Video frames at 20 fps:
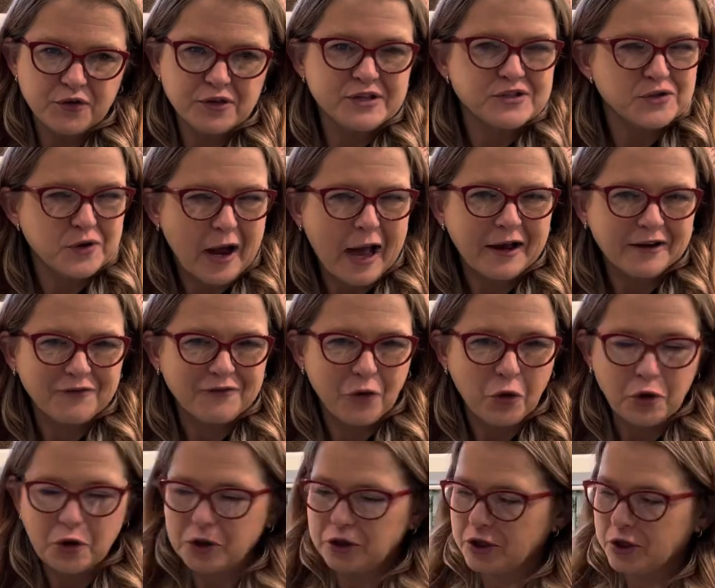these are out of
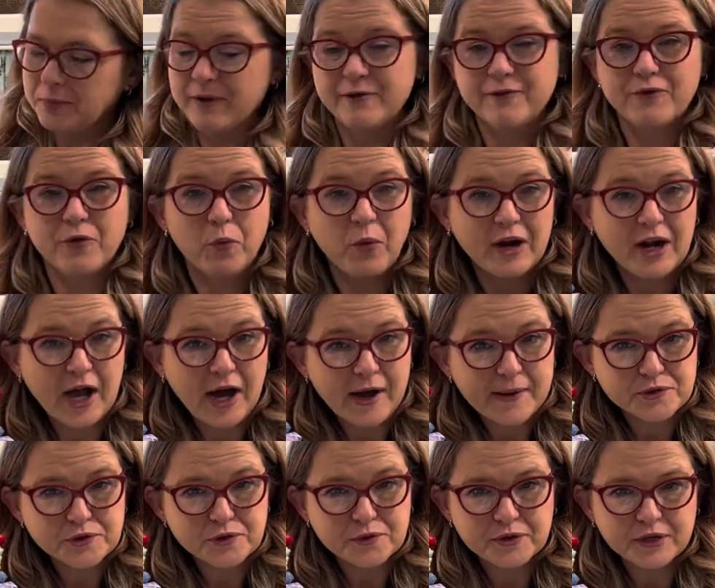order a little bit for what I'm
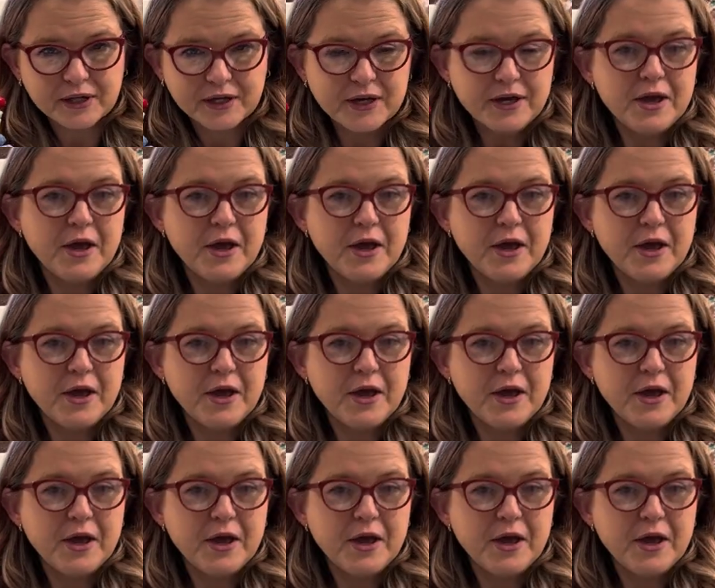doing,